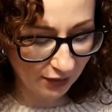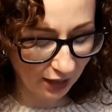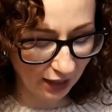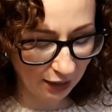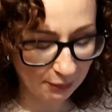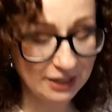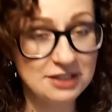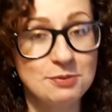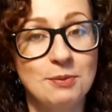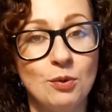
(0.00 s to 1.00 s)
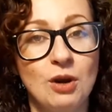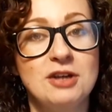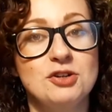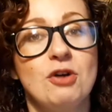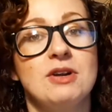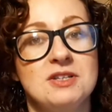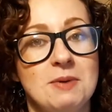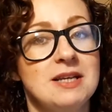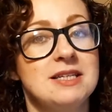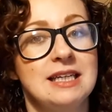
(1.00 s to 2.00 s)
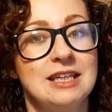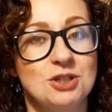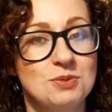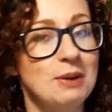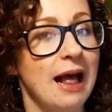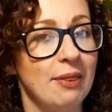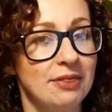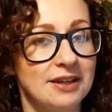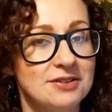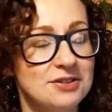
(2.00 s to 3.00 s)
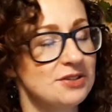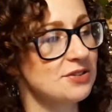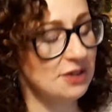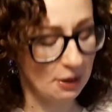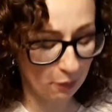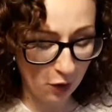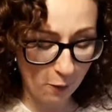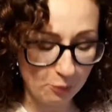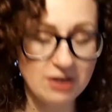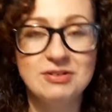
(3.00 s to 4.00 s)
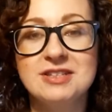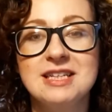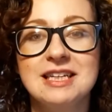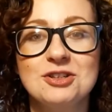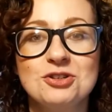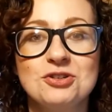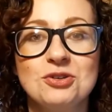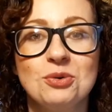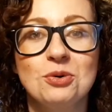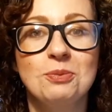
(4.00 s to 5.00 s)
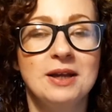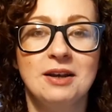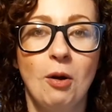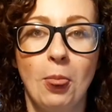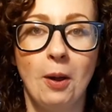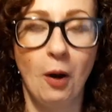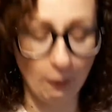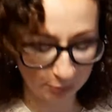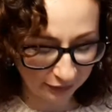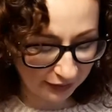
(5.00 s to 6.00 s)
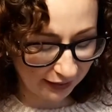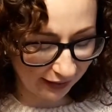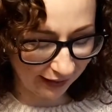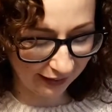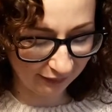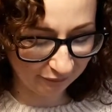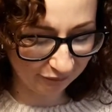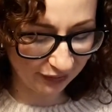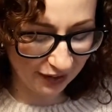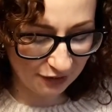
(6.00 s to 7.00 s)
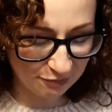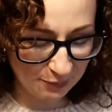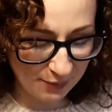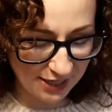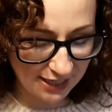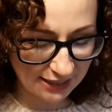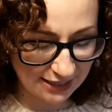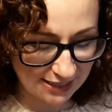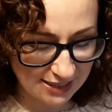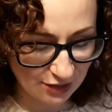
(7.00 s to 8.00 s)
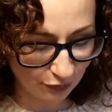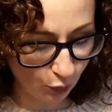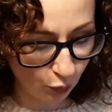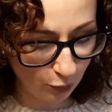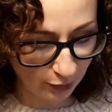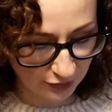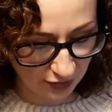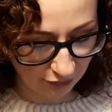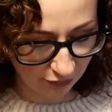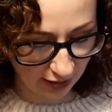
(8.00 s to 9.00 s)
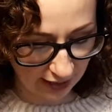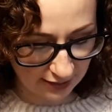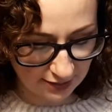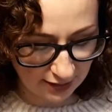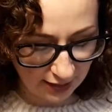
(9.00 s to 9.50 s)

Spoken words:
I need to be more like Doris, basically, and just plan things, because previously it's just all been on the hop. But I've been making a list of all the books I've read.